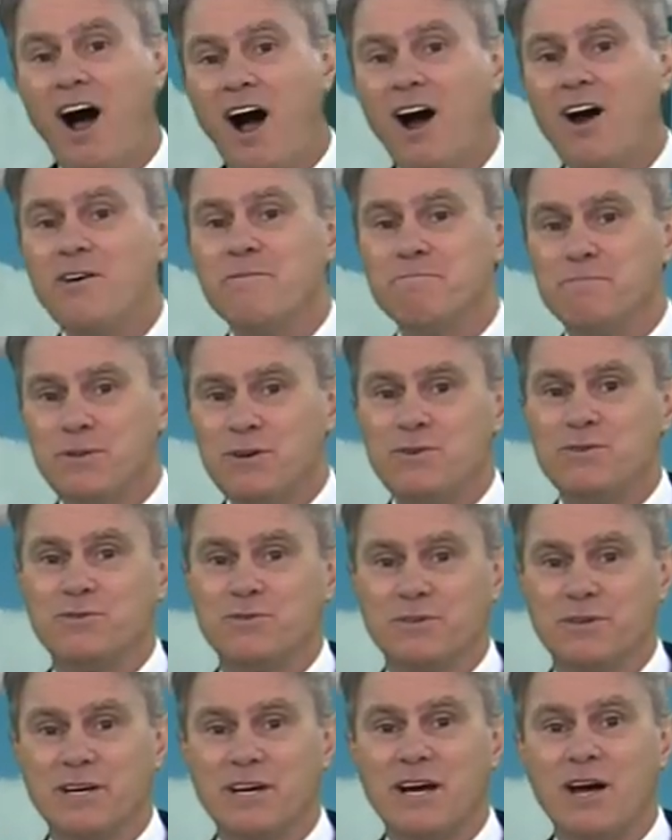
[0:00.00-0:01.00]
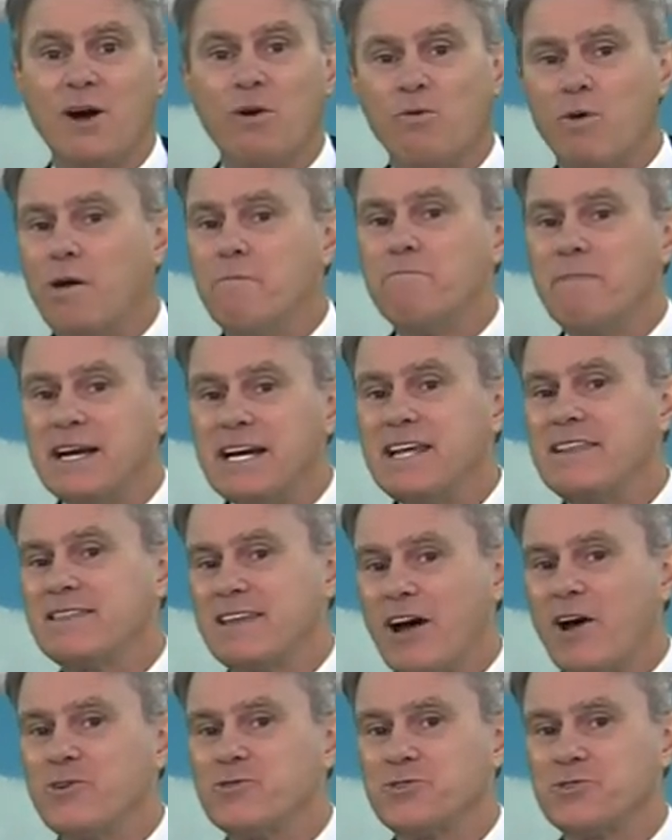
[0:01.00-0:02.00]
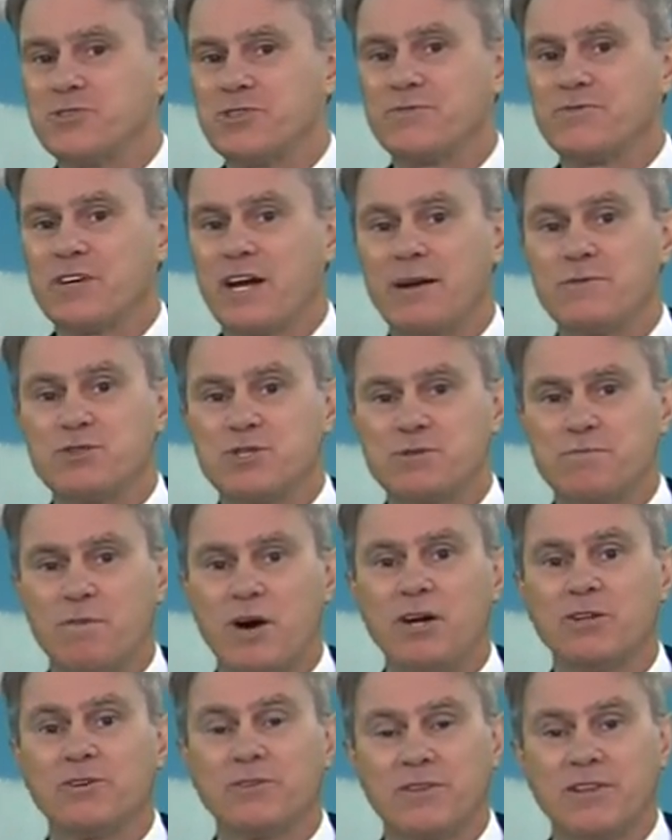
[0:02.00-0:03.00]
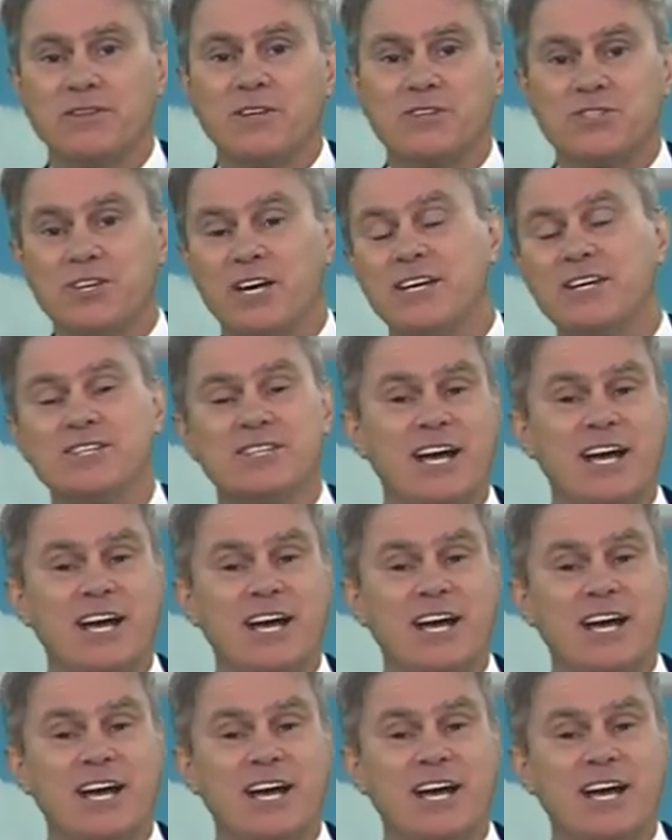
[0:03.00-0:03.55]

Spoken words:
our moon, while many thousands of times smaller than the sun,